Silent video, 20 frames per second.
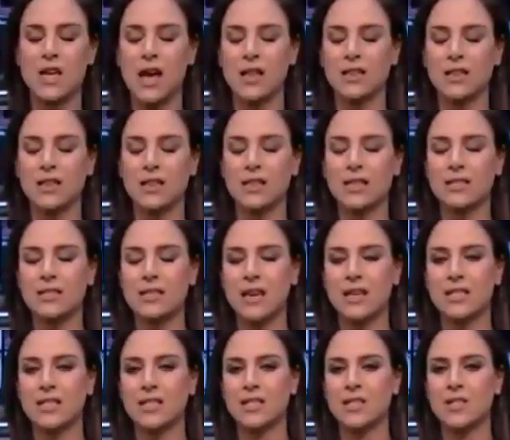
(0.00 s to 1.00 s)
Scott, let's get
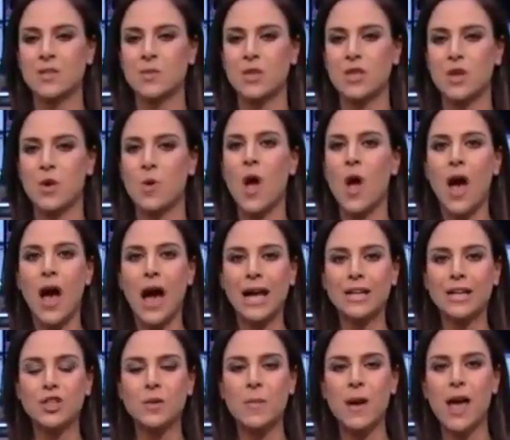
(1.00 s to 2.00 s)
into this with you. I
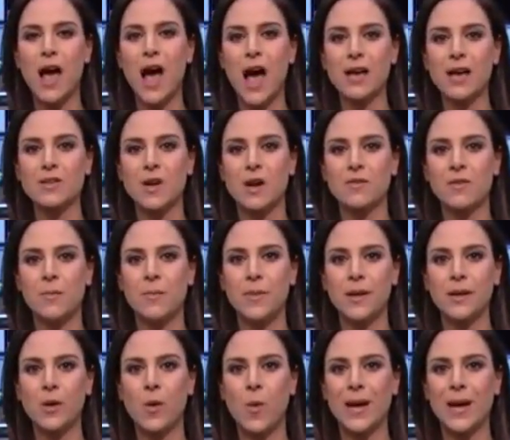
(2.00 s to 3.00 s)
took my eyes off of
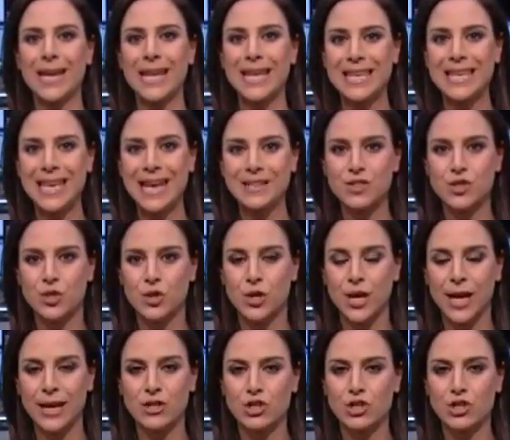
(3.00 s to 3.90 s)
Bitcoin yesterday,